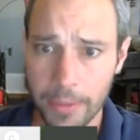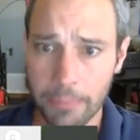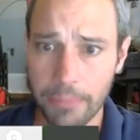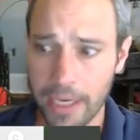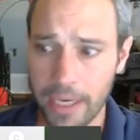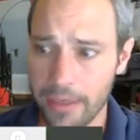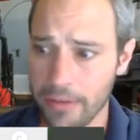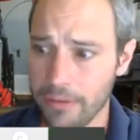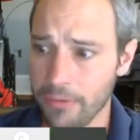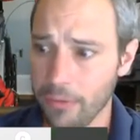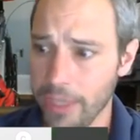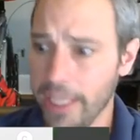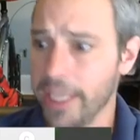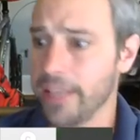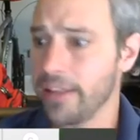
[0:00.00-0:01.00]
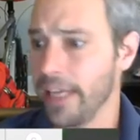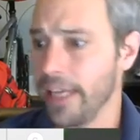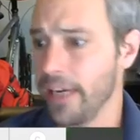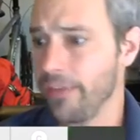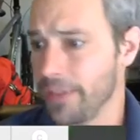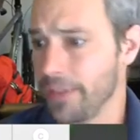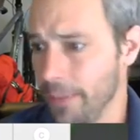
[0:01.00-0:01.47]
But we get the
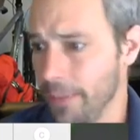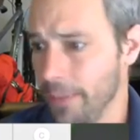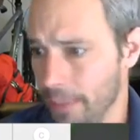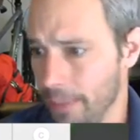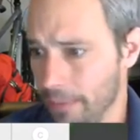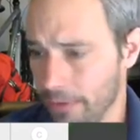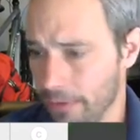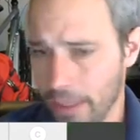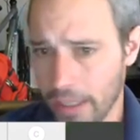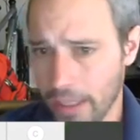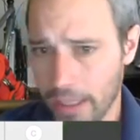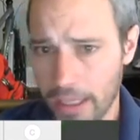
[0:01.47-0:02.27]
data from steam tables.